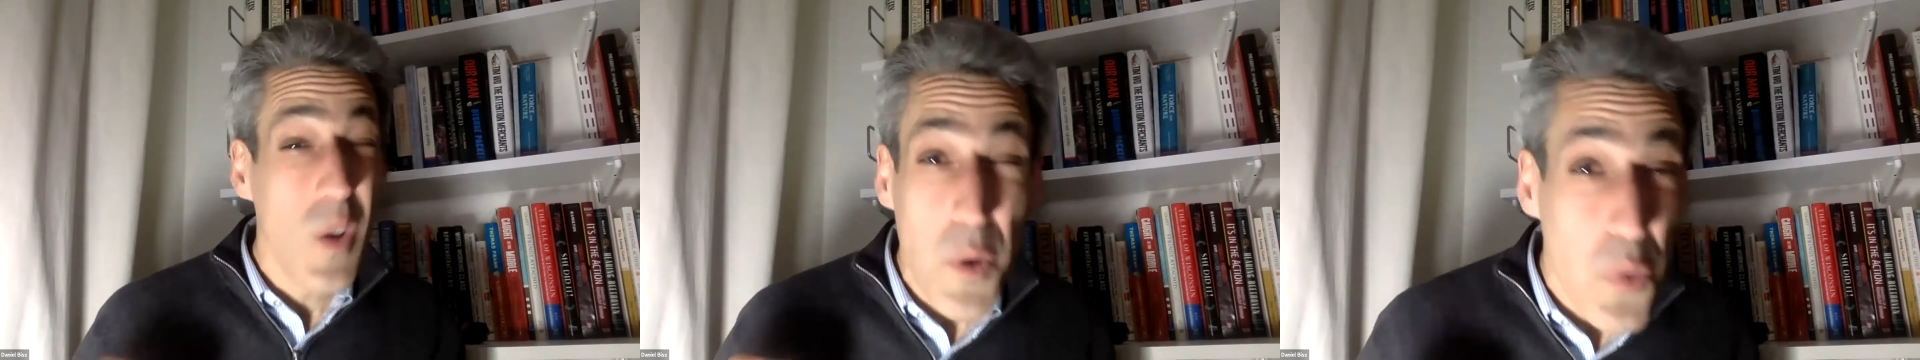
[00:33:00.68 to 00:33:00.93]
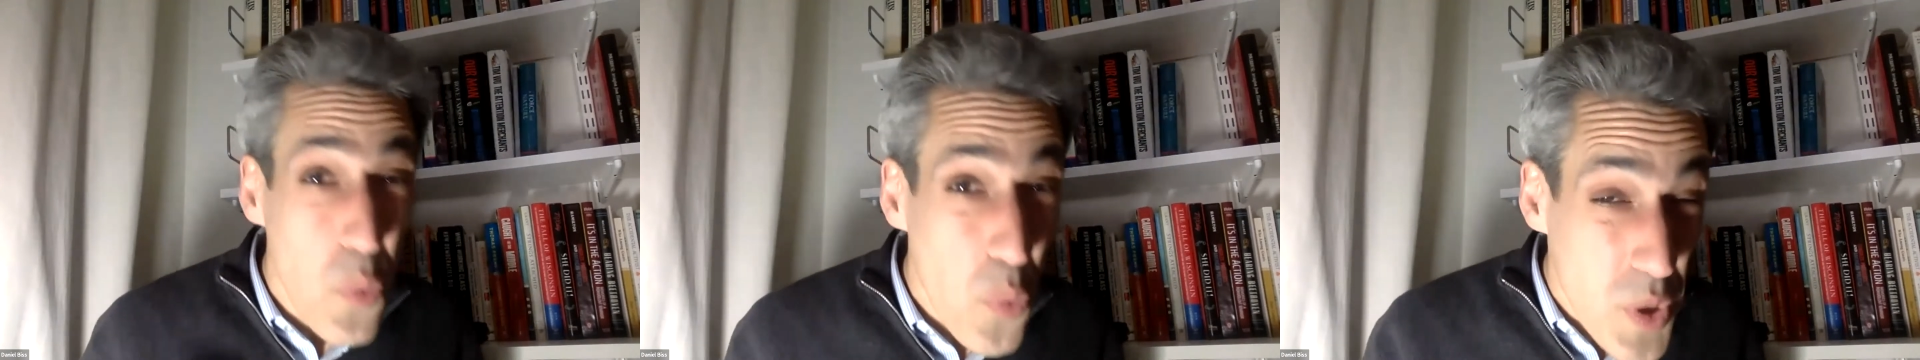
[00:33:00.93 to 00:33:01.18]

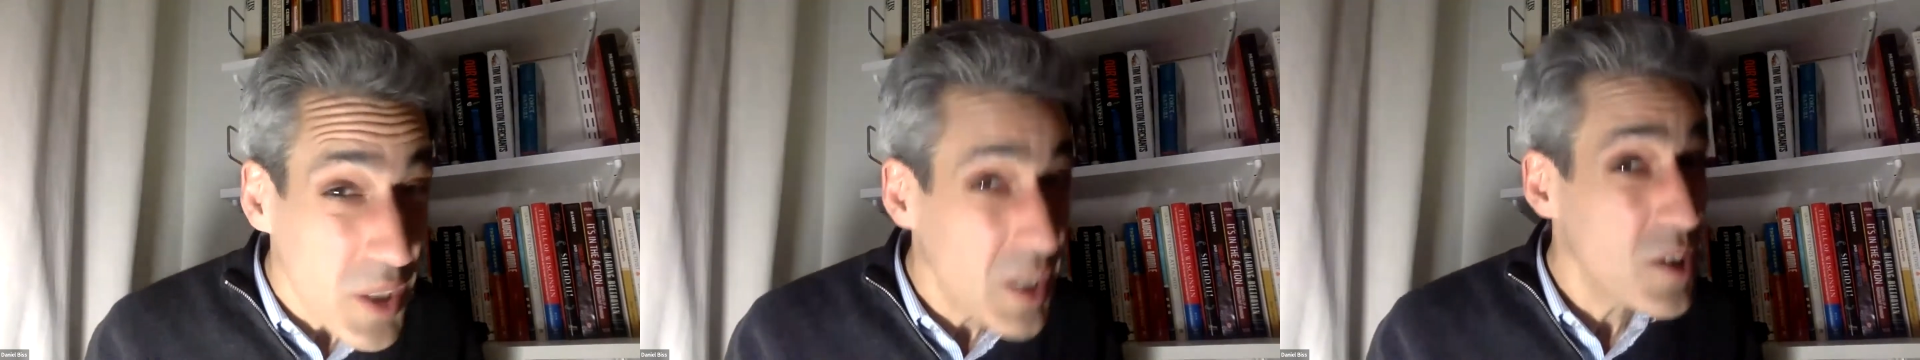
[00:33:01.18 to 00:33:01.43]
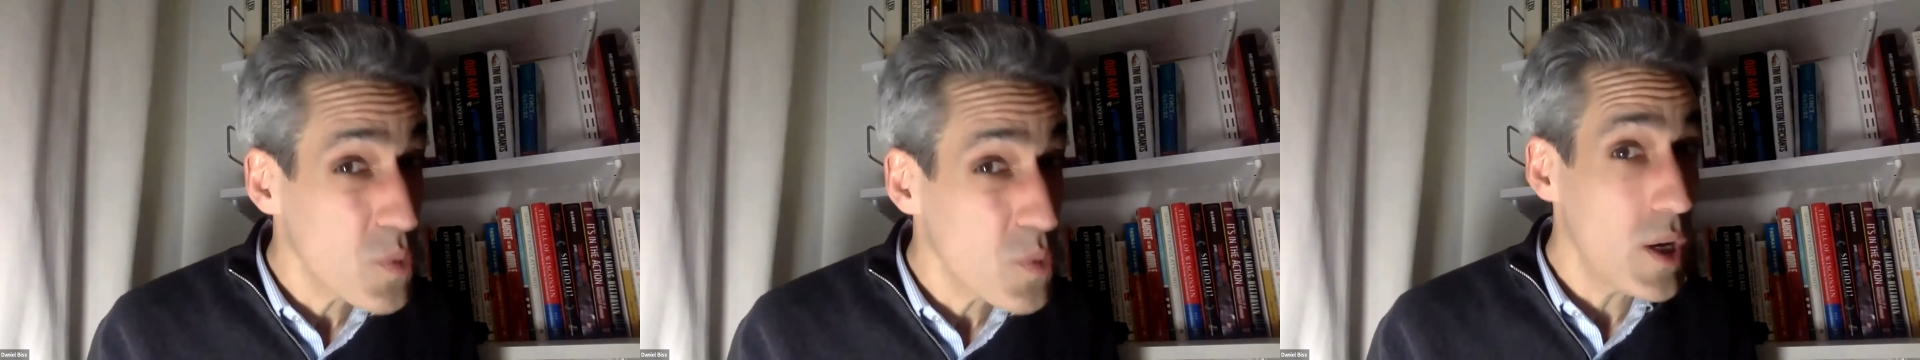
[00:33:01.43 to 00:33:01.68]
with really
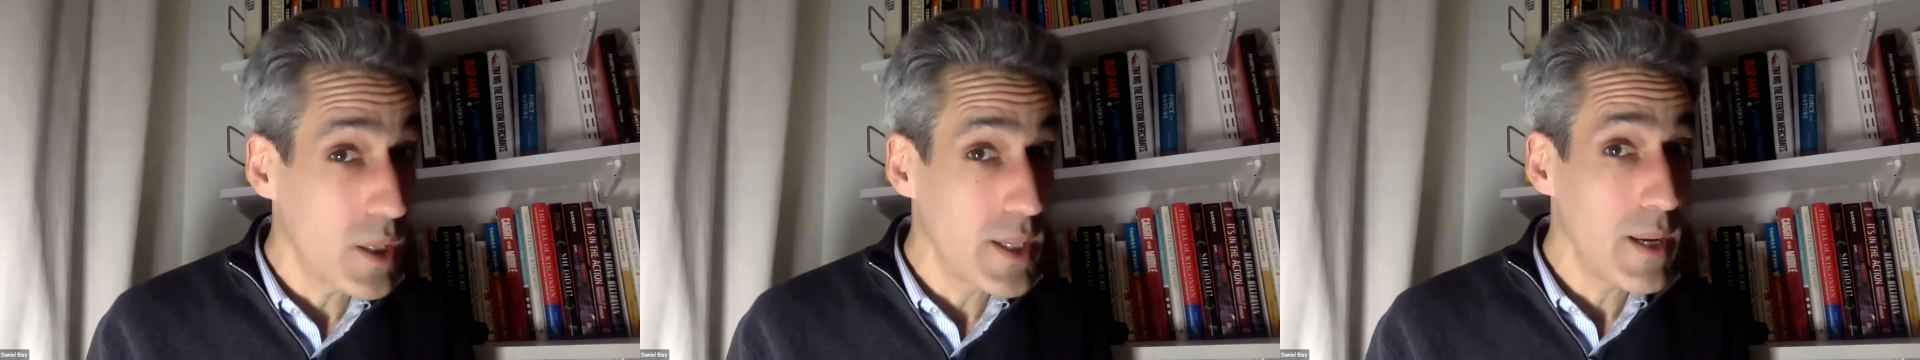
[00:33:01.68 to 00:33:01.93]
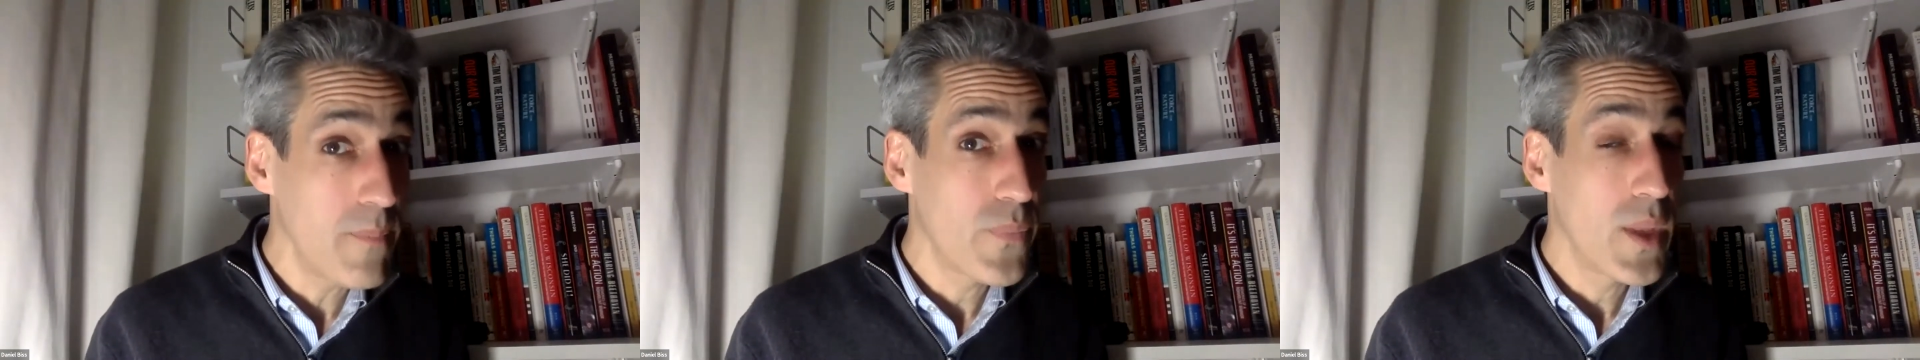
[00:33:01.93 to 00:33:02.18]

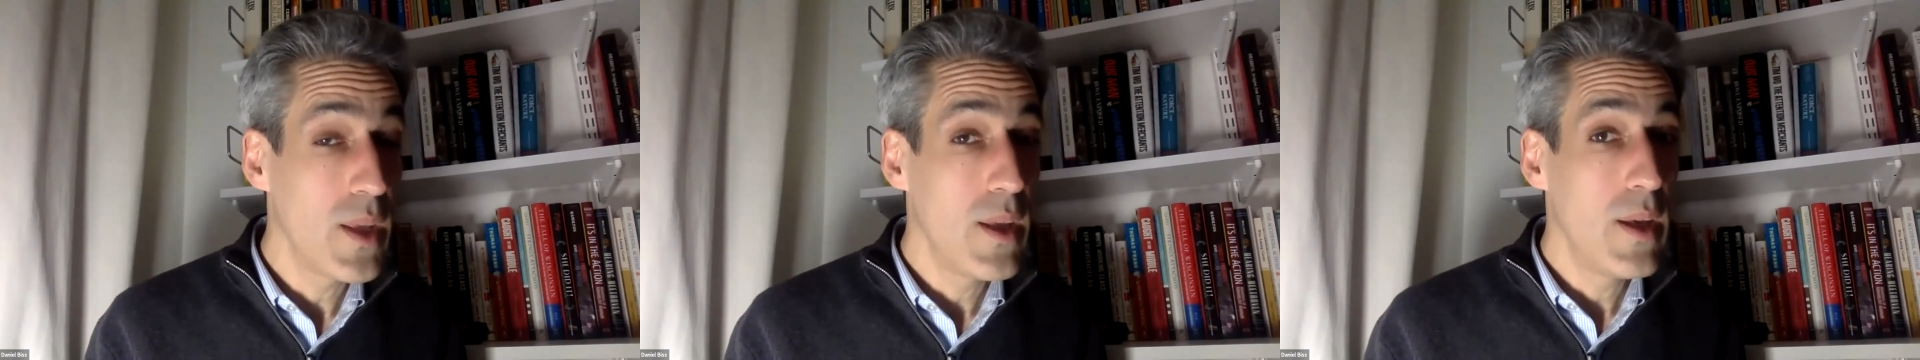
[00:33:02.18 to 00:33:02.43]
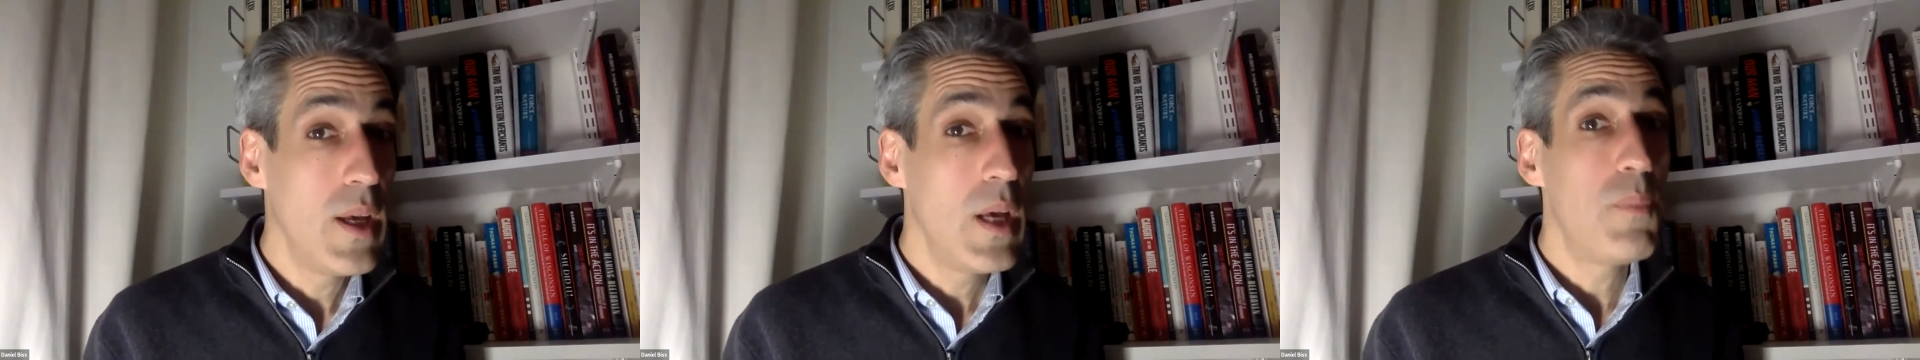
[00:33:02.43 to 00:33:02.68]
strongly,
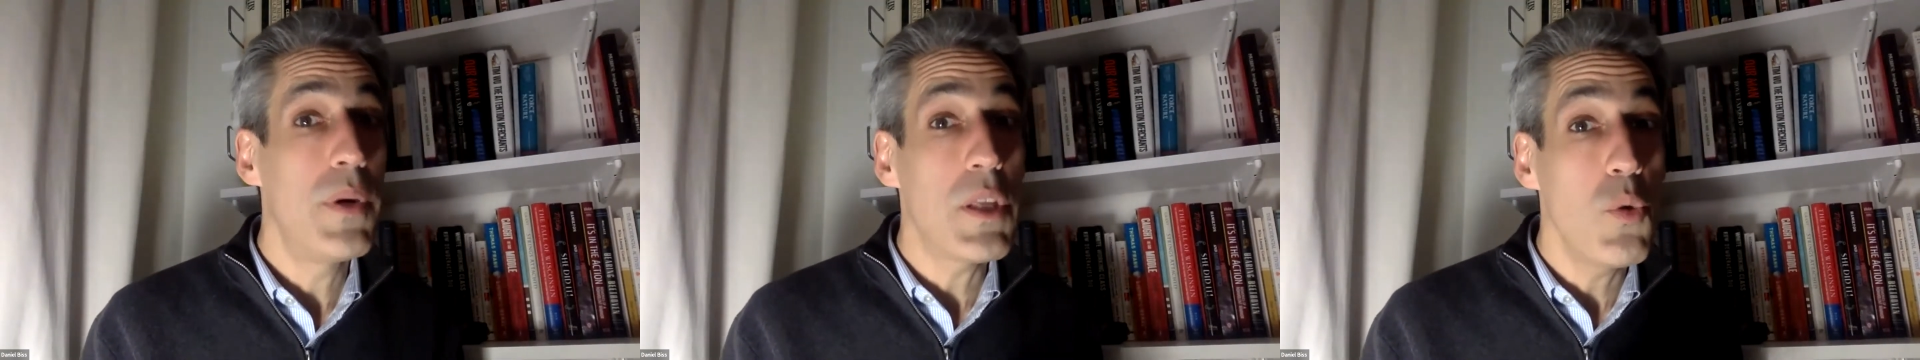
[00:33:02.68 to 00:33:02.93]
but